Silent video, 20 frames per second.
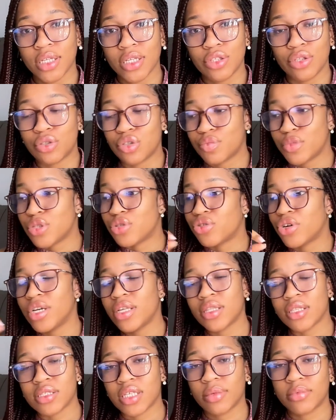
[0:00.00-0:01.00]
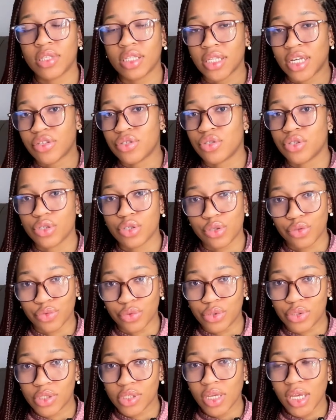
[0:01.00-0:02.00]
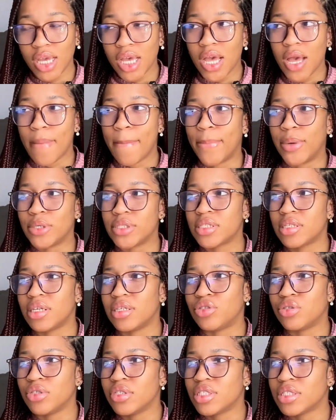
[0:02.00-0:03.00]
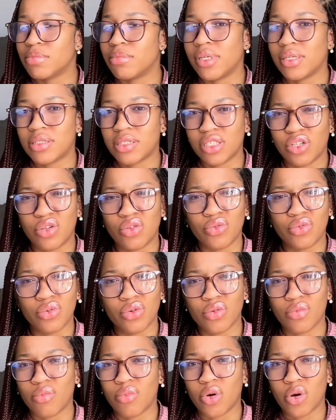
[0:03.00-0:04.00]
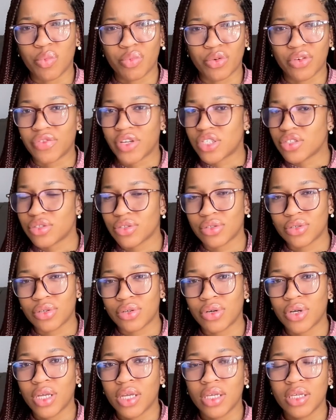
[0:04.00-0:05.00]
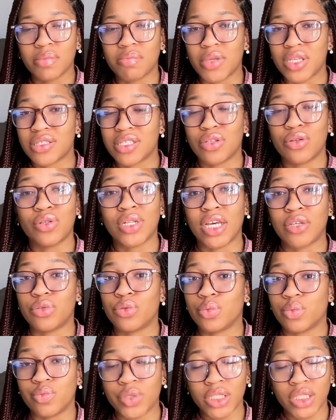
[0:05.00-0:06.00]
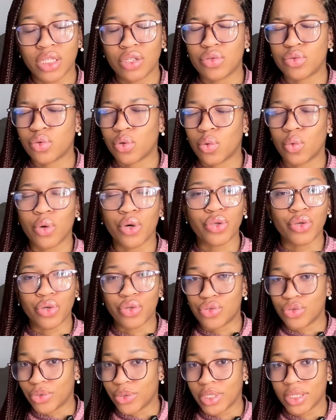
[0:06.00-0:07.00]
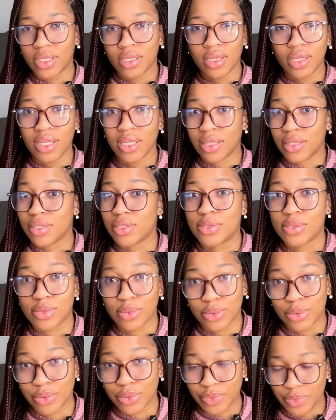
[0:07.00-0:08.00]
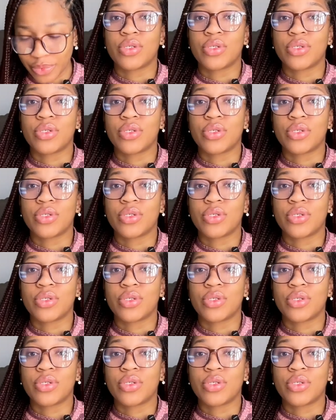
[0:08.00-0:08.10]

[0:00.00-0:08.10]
You could be drawing the same thing that you just wrote, but it just makes it look more professional, makes it look like you really know what you're doing in this school.